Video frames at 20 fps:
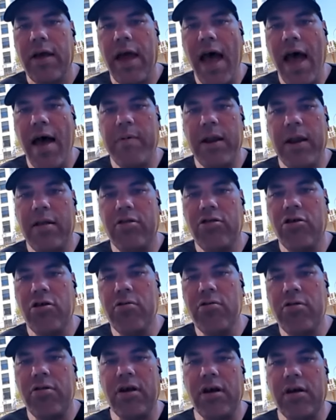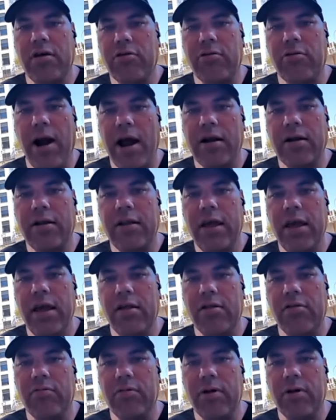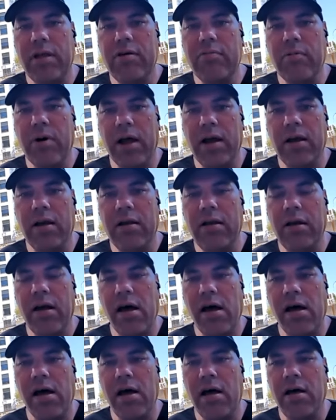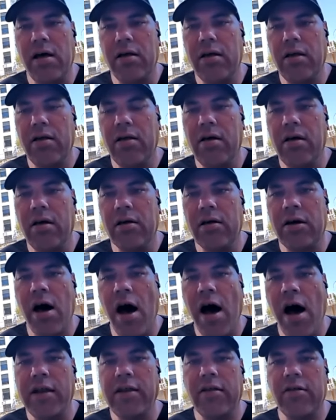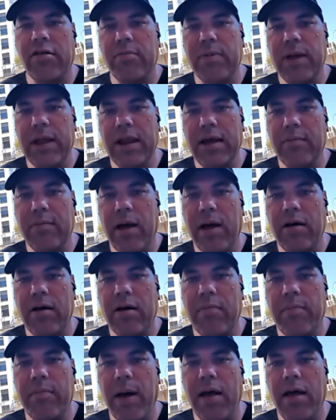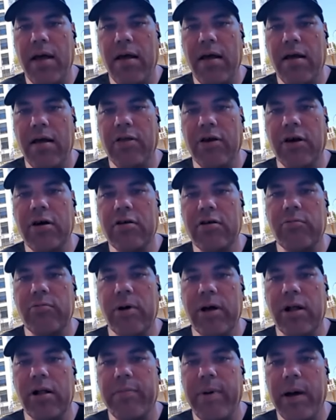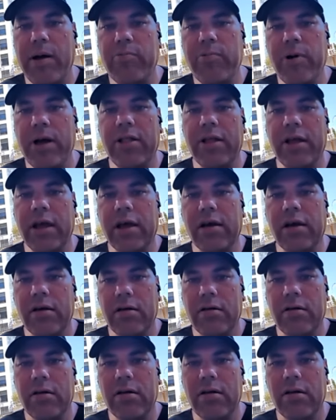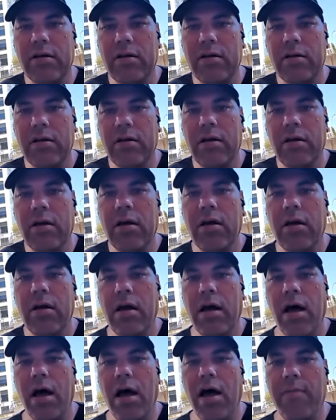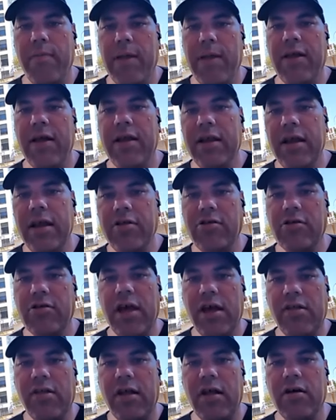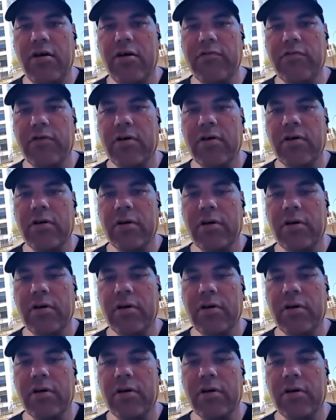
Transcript: the habit of choosing correctly is really what Kant is meaning by the goodwill, by willing, and then Nietzsche takes that over.